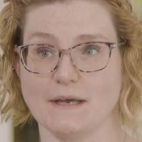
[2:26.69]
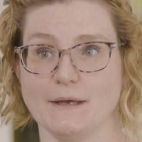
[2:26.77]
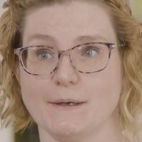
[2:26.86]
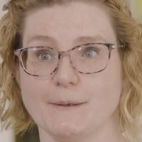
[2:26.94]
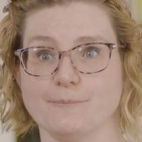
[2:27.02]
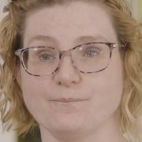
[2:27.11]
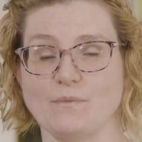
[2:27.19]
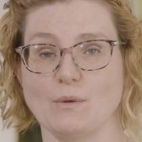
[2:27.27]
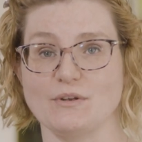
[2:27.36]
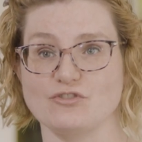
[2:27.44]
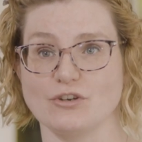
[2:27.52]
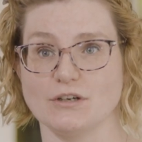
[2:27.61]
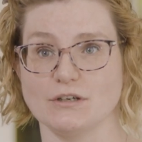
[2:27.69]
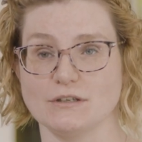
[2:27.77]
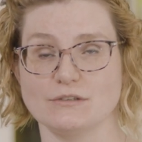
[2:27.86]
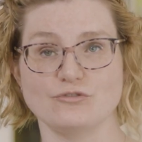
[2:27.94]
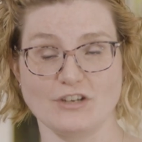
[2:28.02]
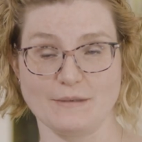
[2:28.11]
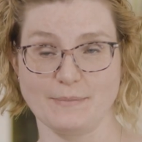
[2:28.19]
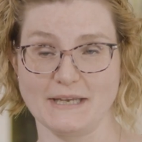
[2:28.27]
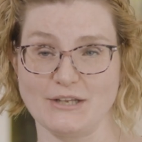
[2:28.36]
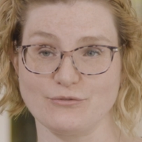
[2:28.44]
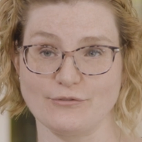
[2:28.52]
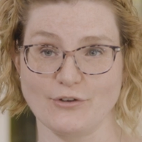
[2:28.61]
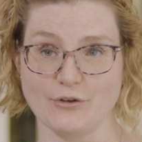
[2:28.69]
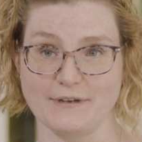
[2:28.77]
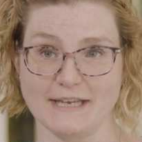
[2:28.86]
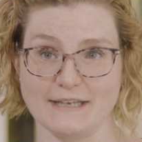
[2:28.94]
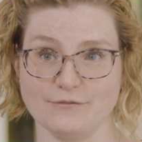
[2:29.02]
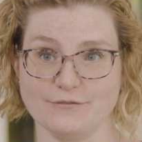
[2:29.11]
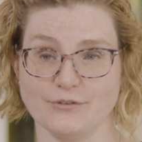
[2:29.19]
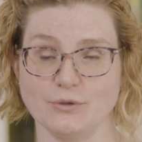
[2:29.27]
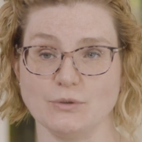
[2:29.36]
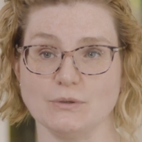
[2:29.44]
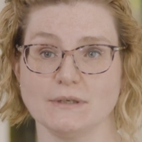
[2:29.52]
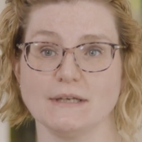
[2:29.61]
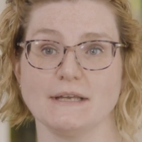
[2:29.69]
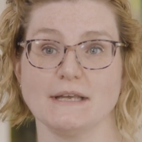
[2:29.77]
um, which are GPs referring in for